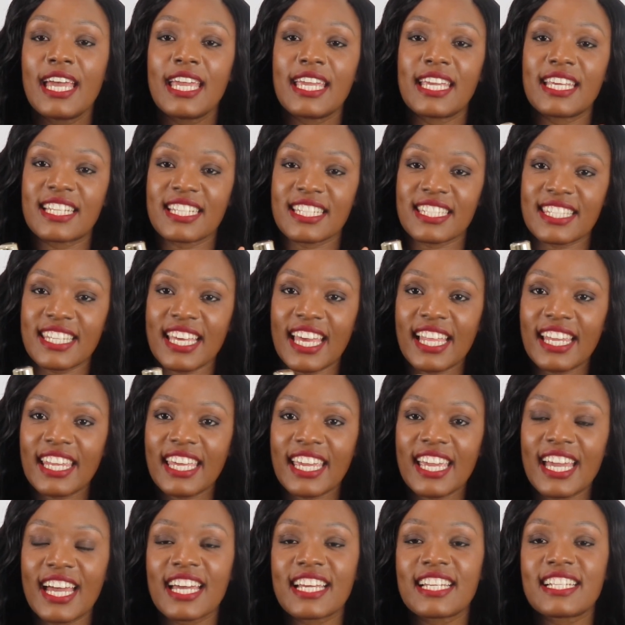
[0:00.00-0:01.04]
It is
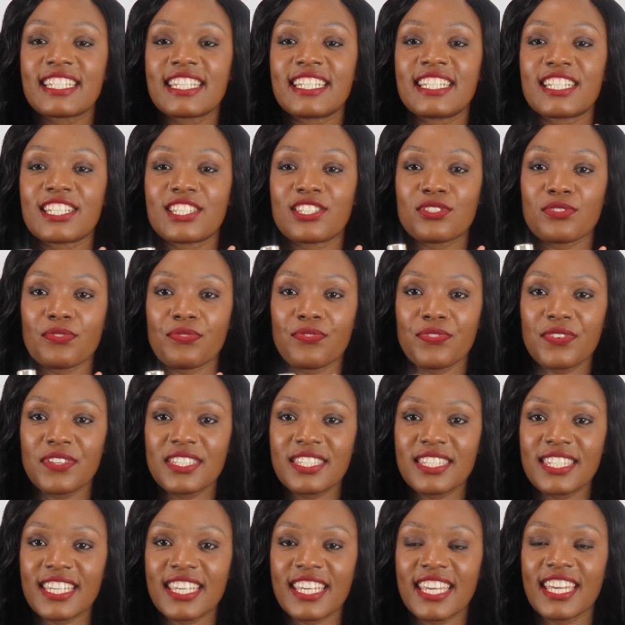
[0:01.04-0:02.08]
elegant, it is
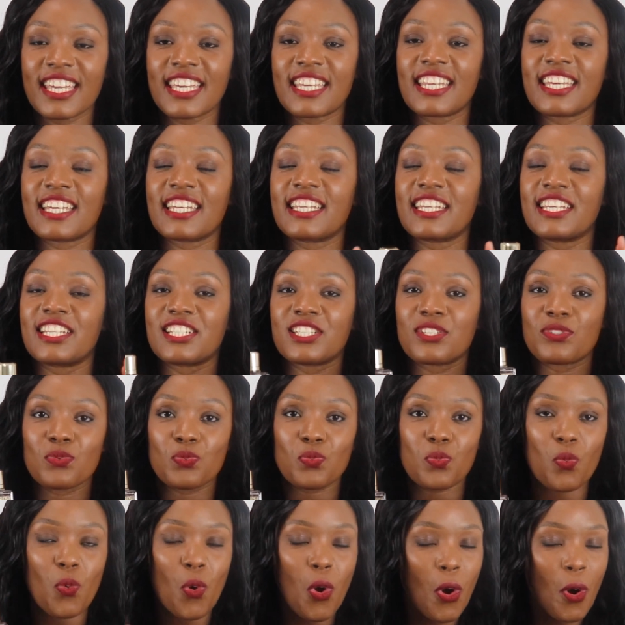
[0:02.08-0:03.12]
sophisticated, it is
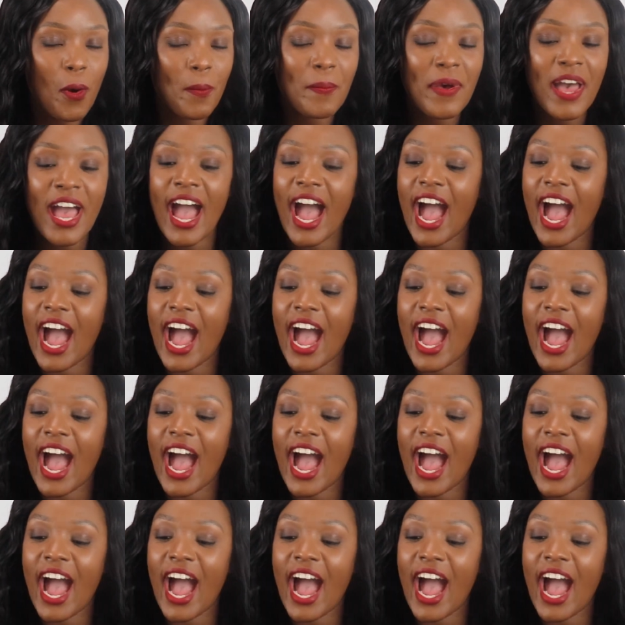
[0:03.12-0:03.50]
warm.